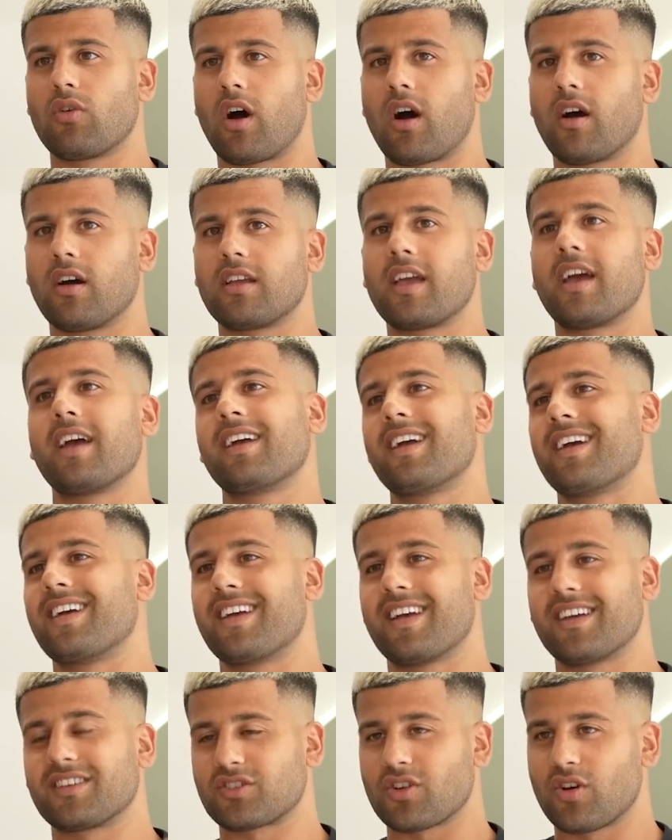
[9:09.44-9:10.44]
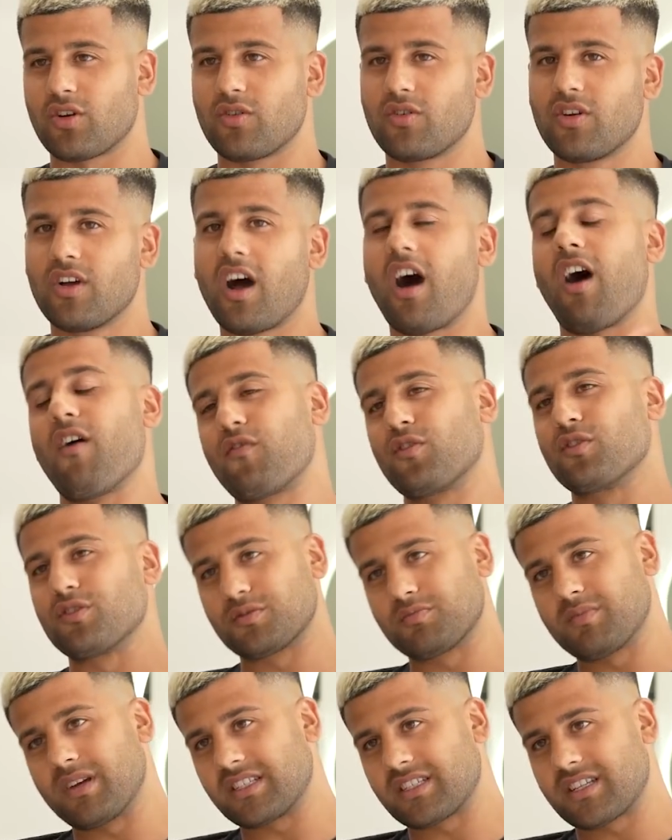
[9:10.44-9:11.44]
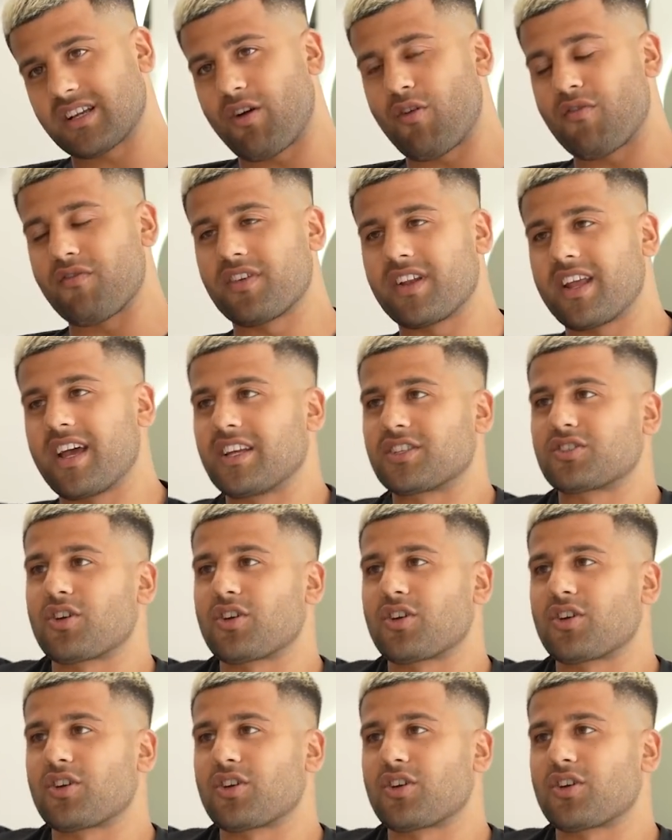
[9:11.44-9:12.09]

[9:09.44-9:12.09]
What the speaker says: So I thought you was meant over there.